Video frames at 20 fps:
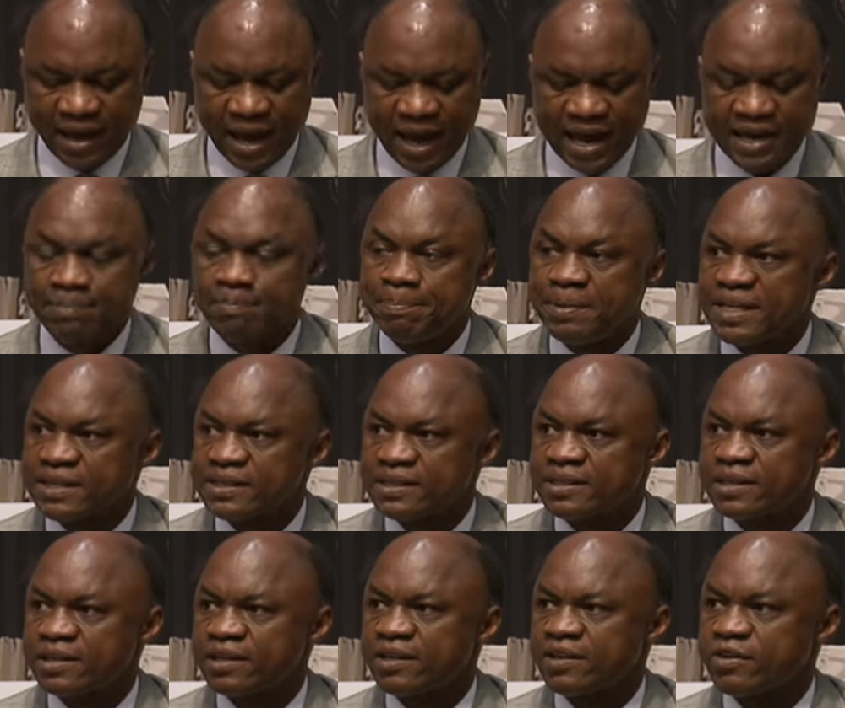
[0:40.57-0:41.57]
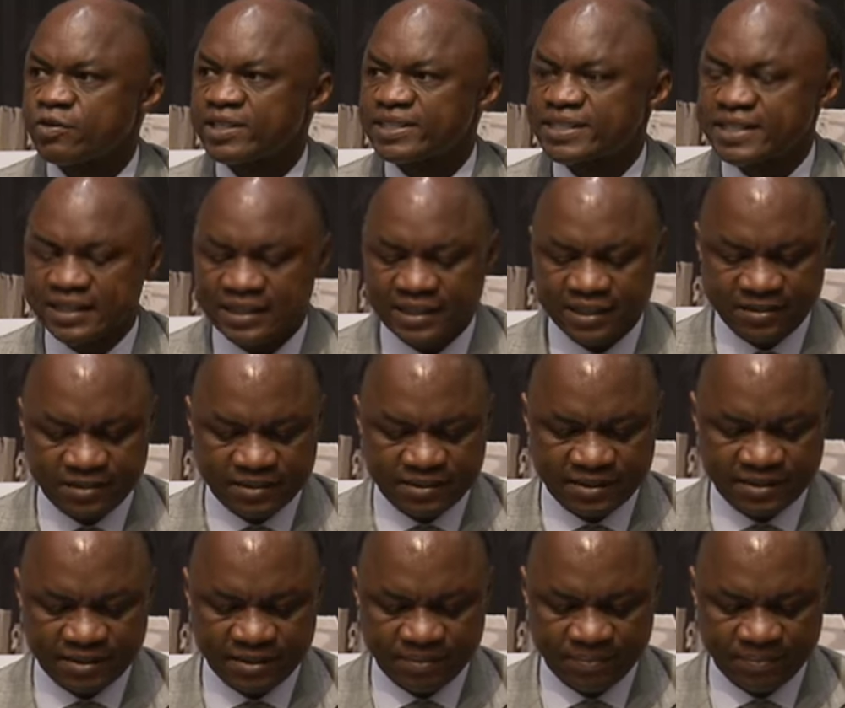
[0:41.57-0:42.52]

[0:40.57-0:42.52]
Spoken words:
and build resilience.